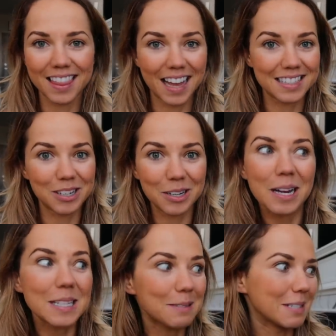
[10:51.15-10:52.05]
that's her
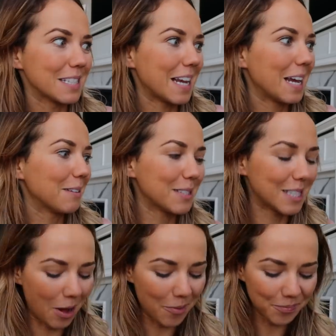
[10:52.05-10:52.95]
husband's name.
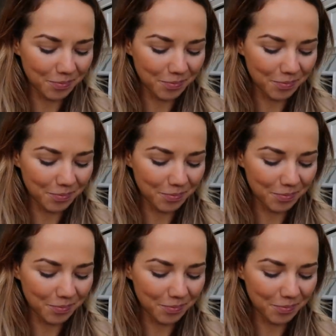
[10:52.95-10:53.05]
So,